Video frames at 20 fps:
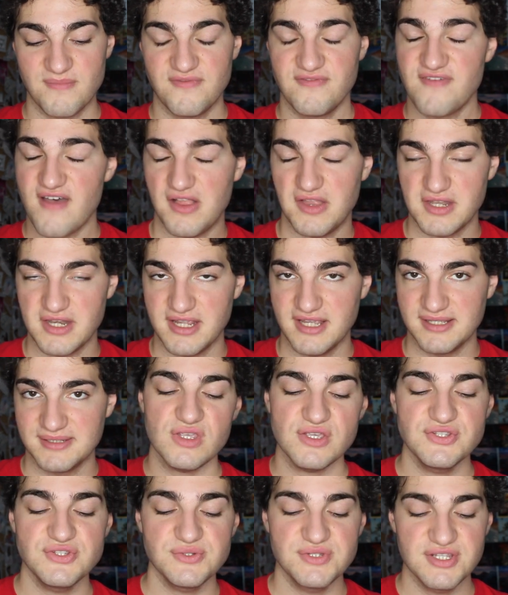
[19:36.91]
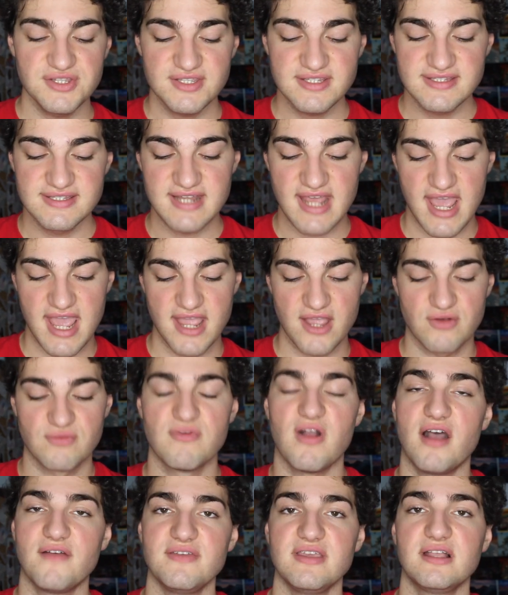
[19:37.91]
felony. So to this day,
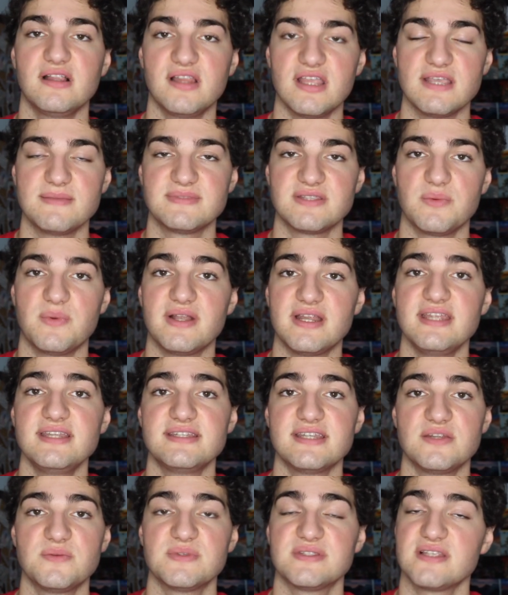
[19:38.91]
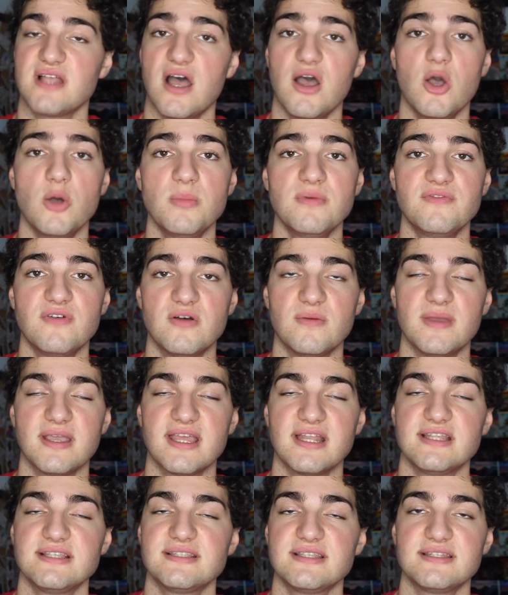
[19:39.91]
Ravi claims that what he did was not homophobic
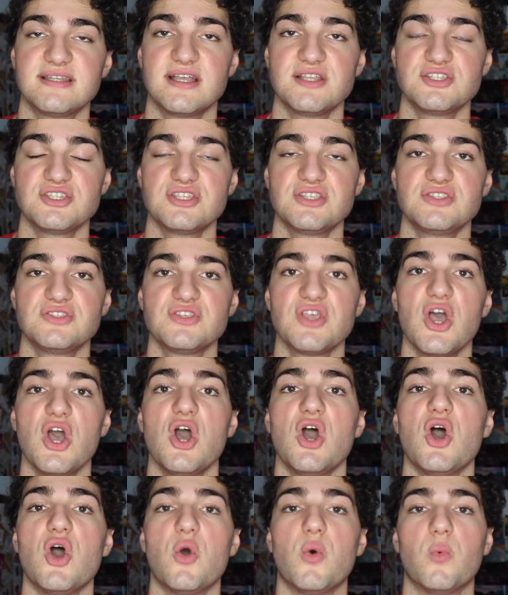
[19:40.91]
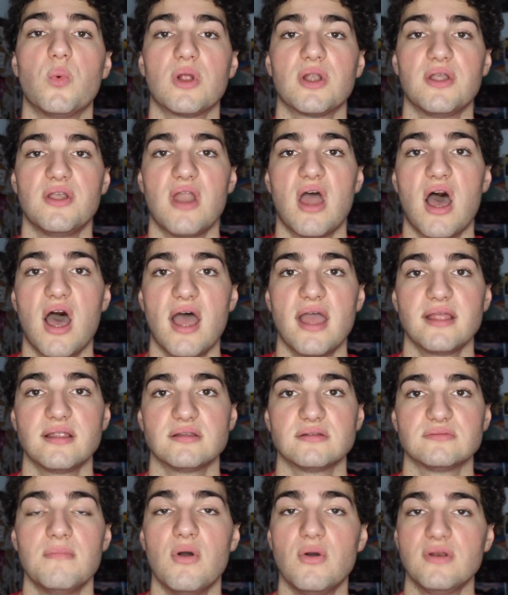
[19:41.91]
and his intentions were not
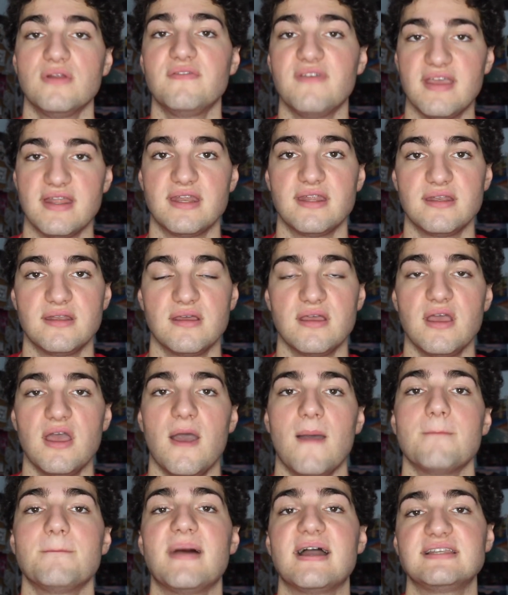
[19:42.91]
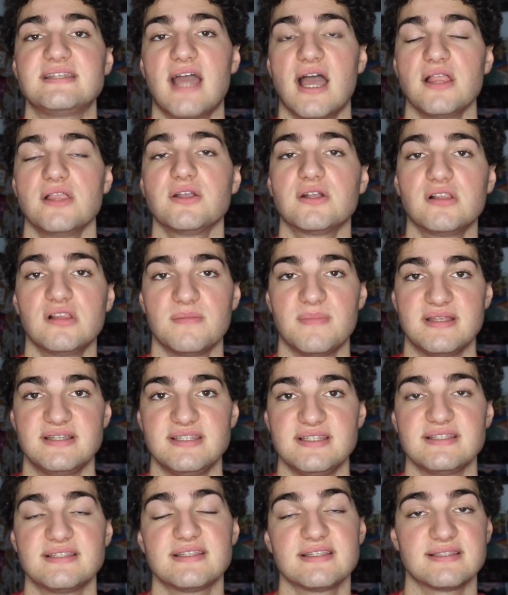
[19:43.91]
motivated by Tyler
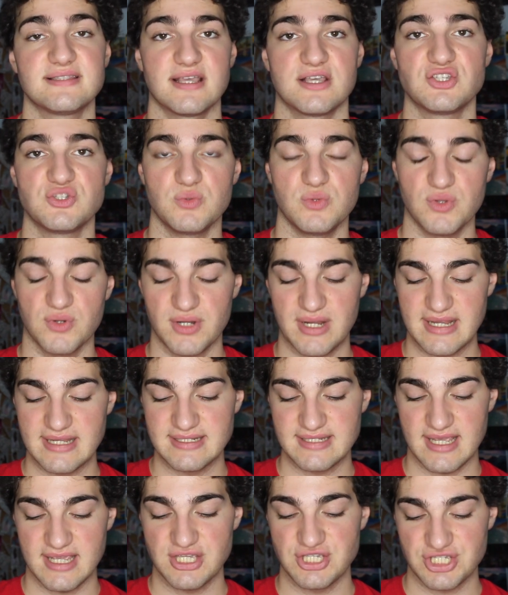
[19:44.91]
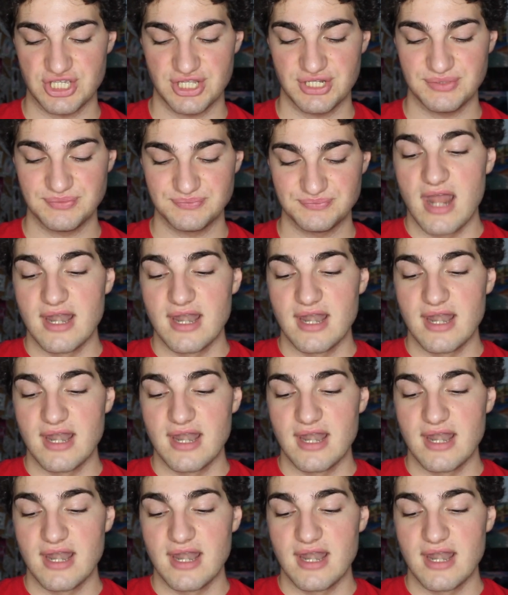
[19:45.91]
Clementi's sexual orientation.